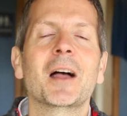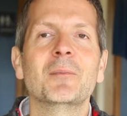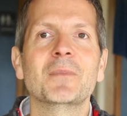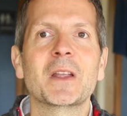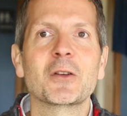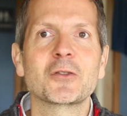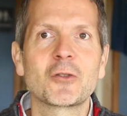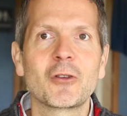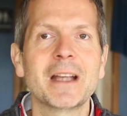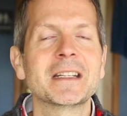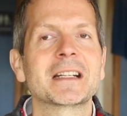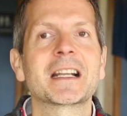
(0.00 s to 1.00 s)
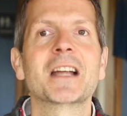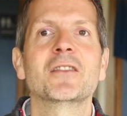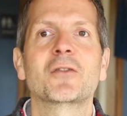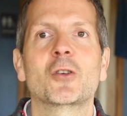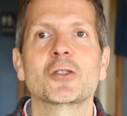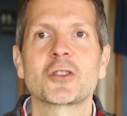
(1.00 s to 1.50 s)
you know, to create that kind
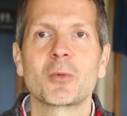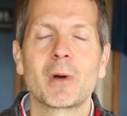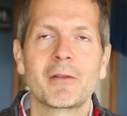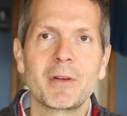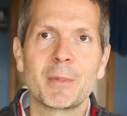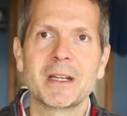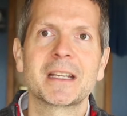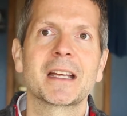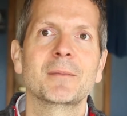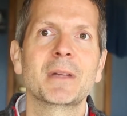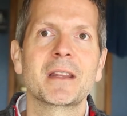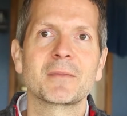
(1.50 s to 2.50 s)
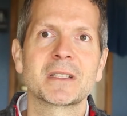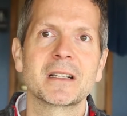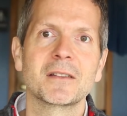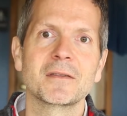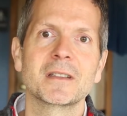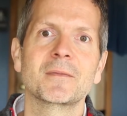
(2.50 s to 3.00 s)
of culture where everybody can be
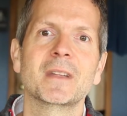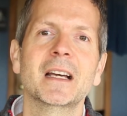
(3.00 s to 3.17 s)
themselves.